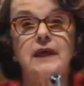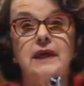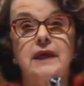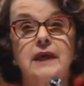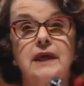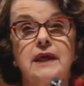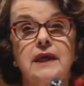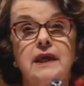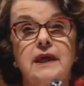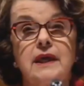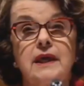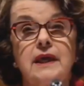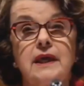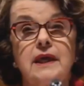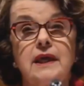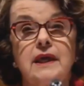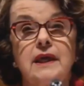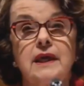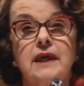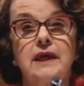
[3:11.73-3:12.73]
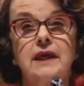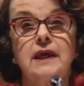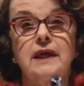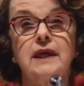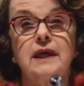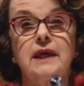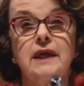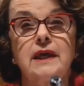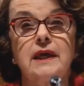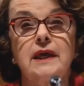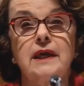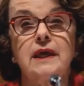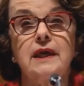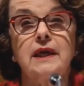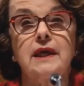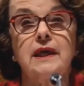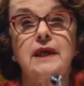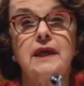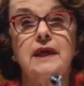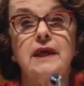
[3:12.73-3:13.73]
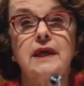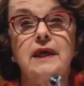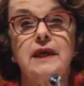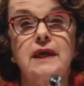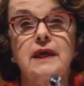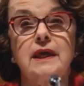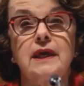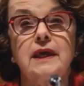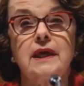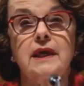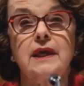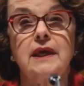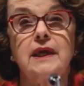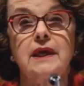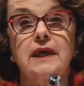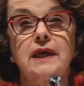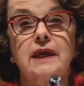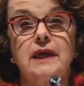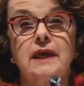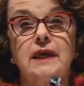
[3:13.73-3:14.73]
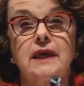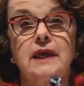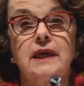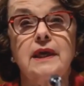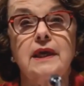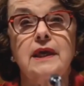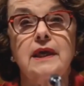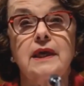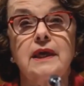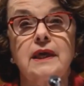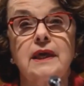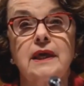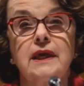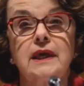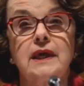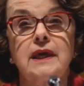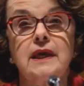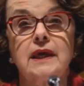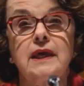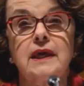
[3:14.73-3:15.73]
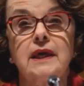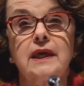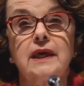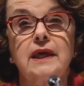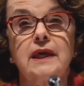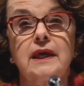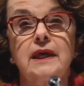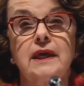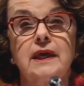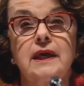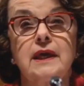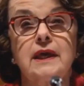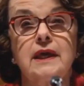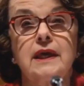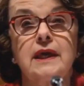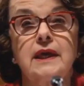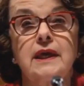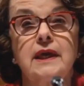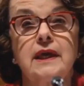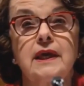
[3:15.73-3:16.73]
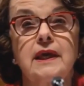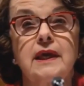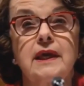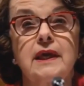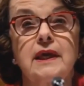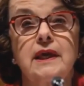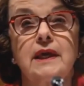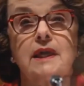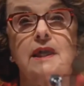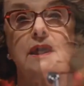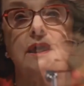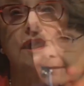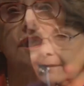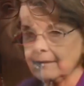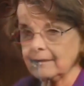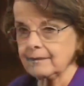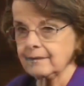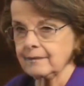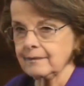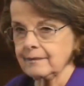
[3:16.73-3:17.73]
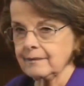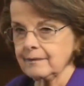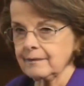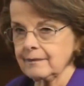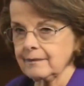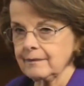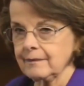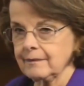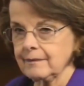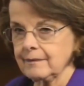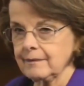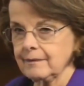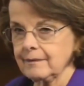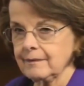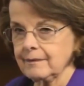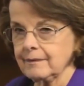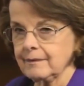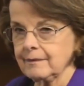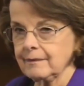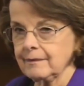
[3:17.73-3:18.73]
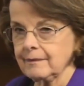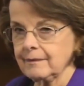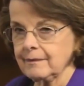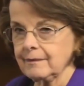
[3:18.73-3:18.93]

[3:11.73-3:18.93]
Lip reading: [no speech]